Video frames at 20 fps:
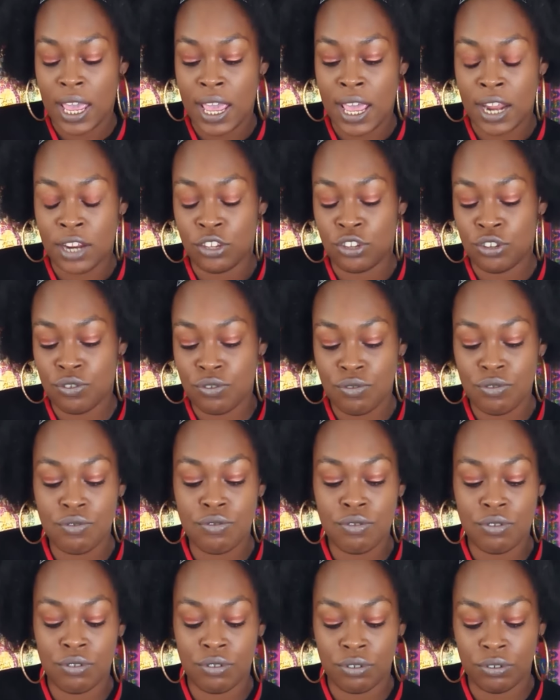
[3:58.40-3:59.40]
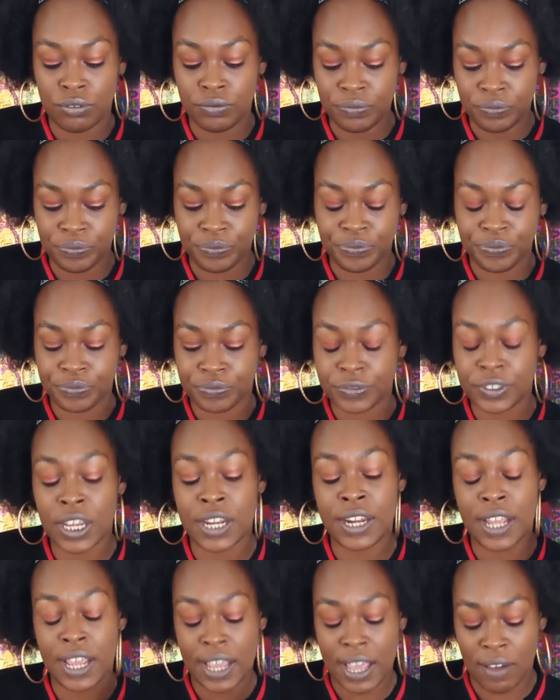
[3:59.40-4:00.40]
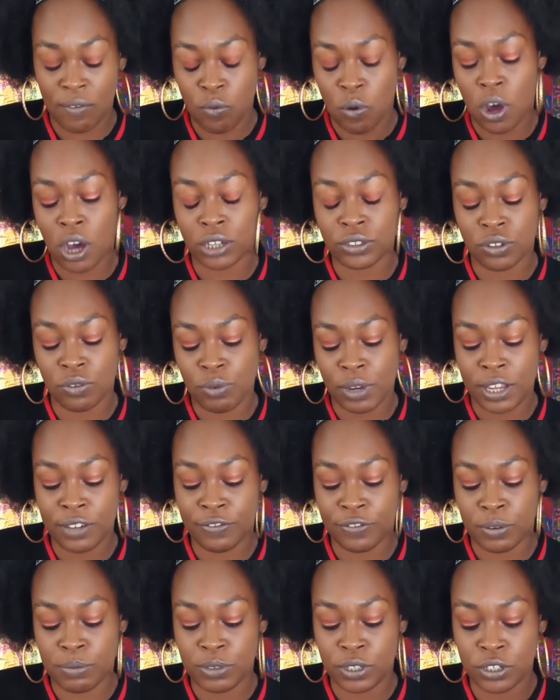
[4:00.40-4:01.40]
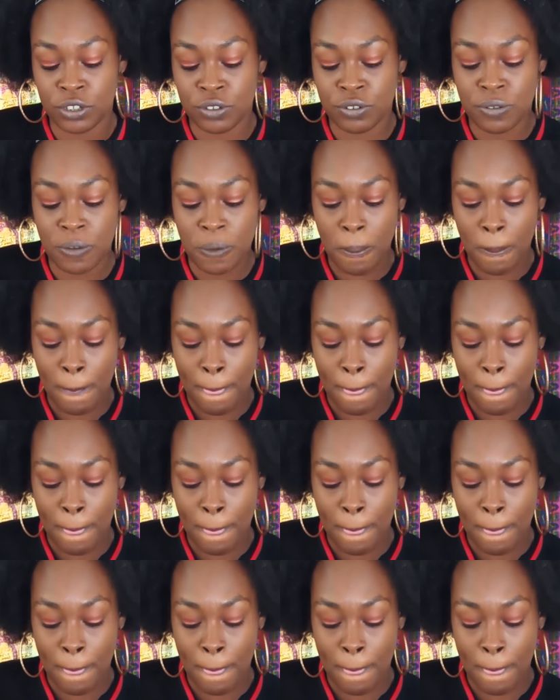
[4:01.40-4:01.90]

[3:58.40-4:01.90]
and you and they have walked away from you